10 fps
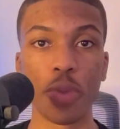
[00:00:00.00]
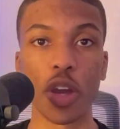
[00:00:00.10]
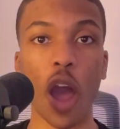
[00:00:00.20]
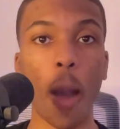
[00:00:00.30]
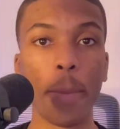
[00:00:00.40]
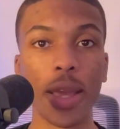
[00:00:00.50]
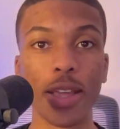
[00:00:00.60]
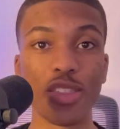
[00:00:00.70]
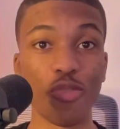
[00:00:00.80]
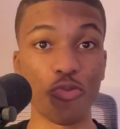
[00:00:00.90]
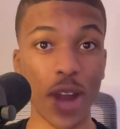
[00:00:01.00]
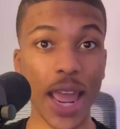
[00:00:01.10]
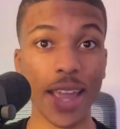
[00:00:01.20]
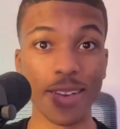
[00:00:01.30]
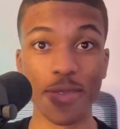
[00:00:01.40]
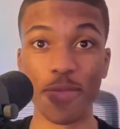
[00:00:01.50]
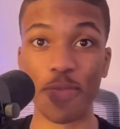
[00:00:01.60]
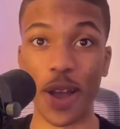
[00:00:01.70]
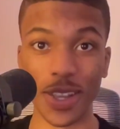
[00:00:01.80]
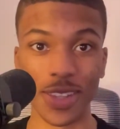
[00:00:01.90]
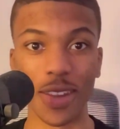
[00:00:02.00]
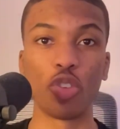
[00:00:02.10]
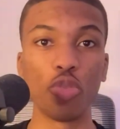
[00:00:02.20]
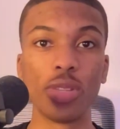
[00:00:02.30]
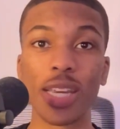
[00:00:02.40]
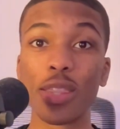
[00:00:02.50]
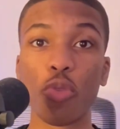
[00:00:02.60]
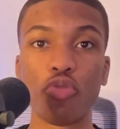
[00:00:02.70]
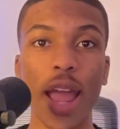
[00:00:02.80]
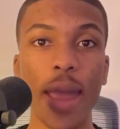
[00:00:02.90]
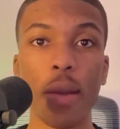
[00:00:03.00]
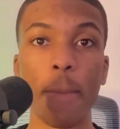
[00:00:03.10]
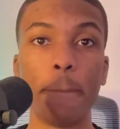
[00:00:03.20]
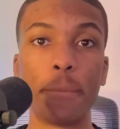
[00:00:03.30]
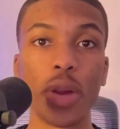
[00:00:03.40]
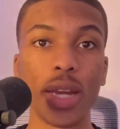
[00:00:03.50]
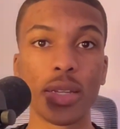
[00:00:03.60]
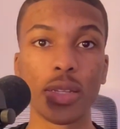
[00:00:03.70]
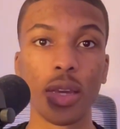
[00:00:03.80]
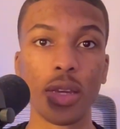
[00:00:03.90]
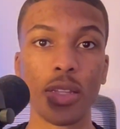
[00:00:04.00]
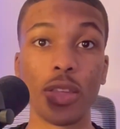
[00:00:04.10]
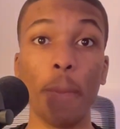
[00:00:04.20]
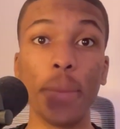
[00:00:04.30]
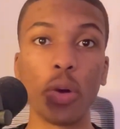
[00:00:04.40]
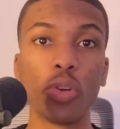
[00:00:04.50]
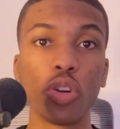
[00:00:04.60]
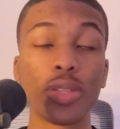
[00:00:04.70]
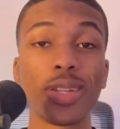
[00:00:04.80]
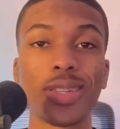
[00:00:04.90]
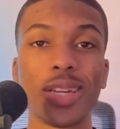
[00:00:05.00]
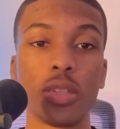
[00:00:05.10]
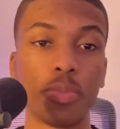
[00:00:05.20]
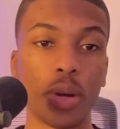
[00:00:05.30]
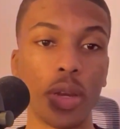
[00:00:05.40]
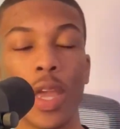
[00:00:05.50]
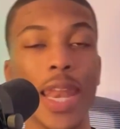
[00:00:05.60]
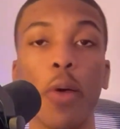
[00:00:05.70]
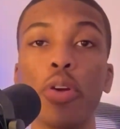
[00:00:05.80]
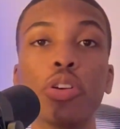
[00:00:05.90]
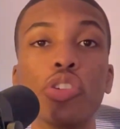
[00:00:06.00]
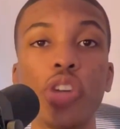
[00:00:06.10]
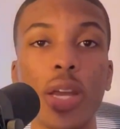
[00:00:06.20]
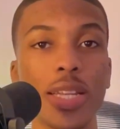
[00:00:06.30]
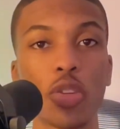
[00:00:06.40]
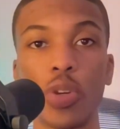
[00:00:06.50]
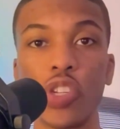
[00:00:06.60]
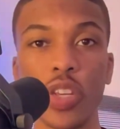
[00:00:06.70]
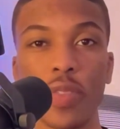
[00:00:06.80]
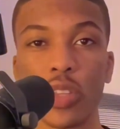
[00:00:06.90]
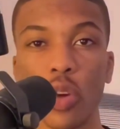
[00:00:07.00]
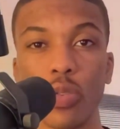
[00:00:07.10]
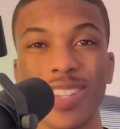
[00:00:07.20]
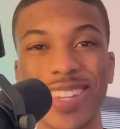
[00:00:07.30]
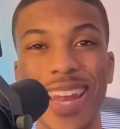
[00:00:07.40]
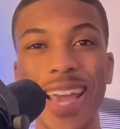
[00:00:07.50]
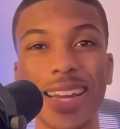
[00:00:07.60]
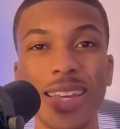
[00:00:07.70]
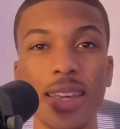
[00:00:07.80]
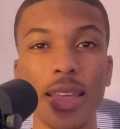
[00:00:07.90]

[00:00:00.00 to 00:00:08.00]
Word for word: becoming the right person, using the right bricks to build your success upon. Now, on your journey to achieve these goals, it's likely